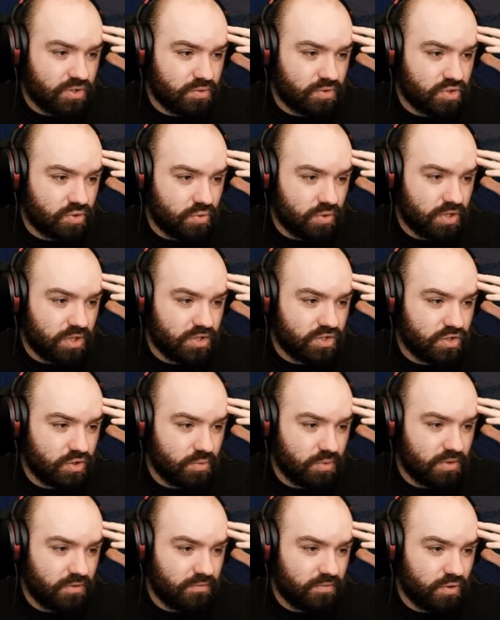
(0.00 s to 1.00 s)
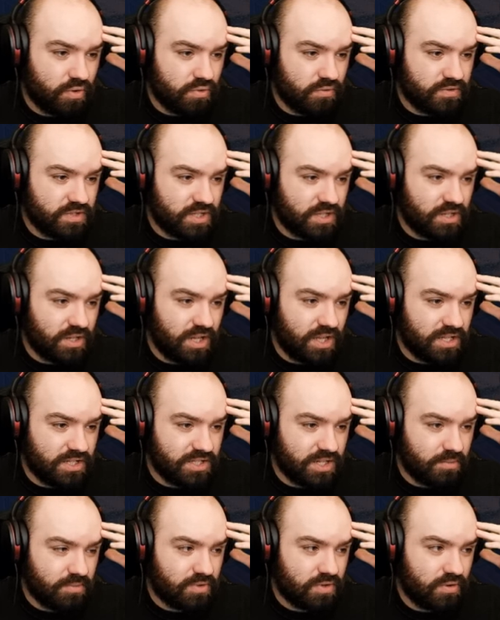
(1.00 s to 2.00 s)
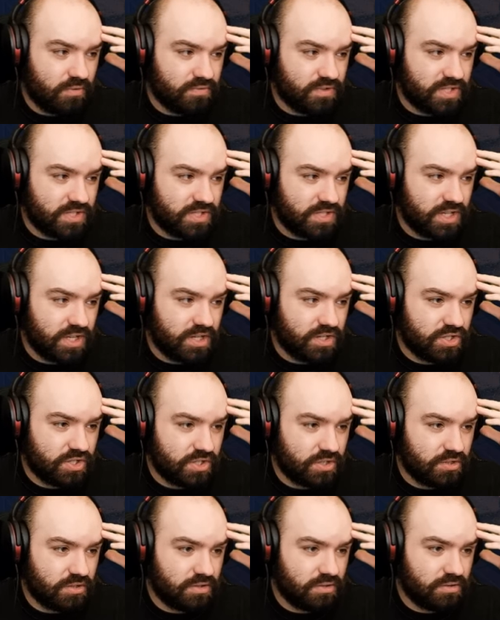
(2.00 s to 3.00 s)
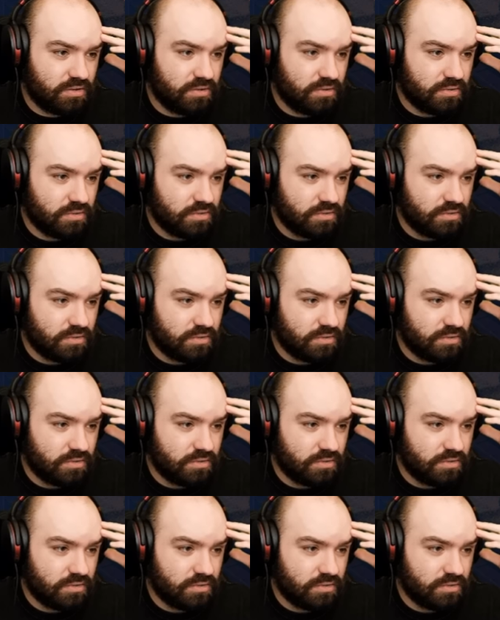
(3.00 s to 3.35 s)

you're talking to when involved in an in-depth conversation.